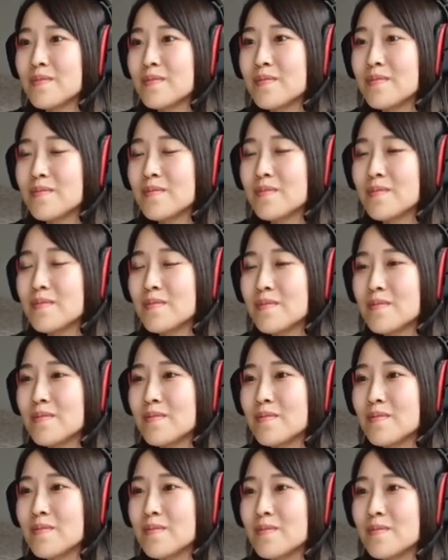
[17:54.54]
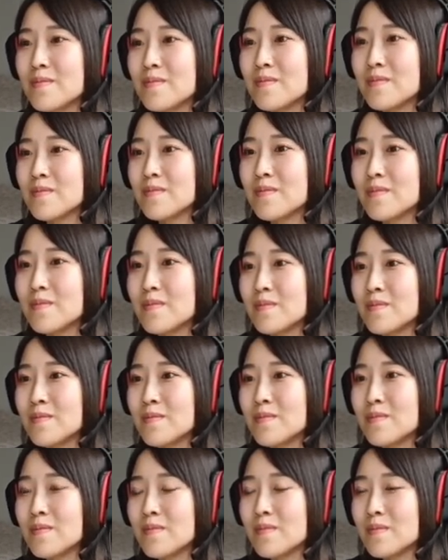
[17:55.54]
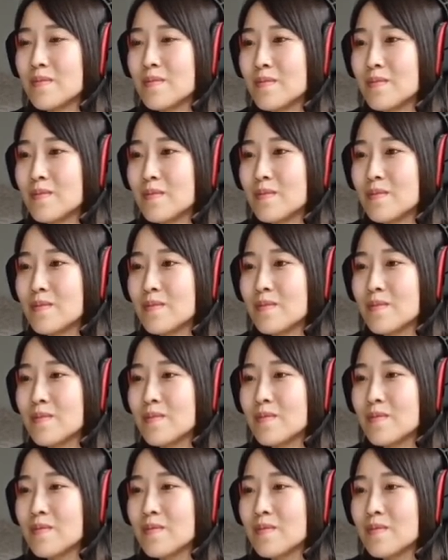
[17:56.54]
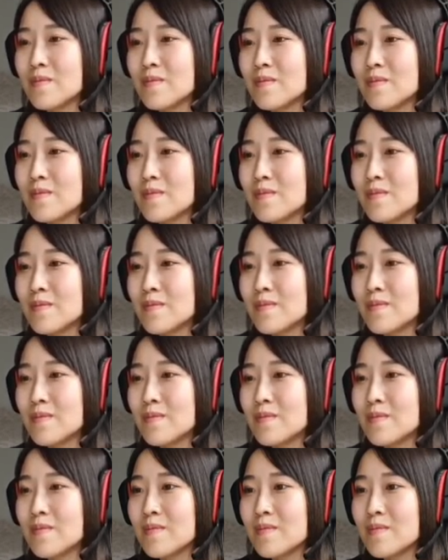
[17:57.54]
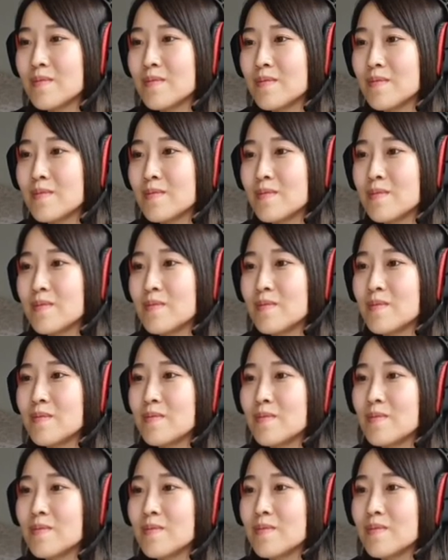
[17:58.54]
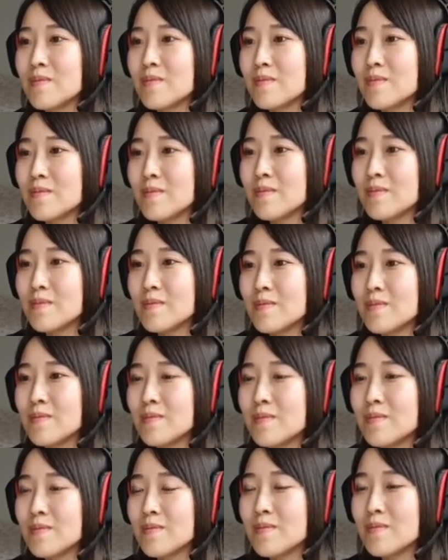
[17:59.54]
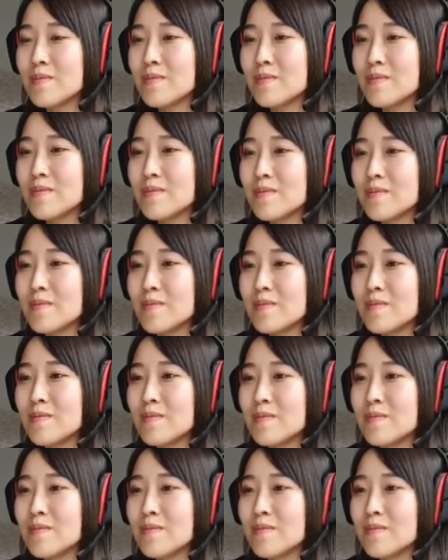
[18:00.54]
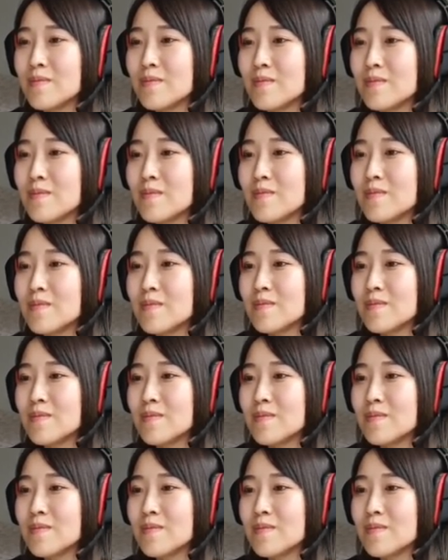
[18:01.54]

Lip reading: (silent)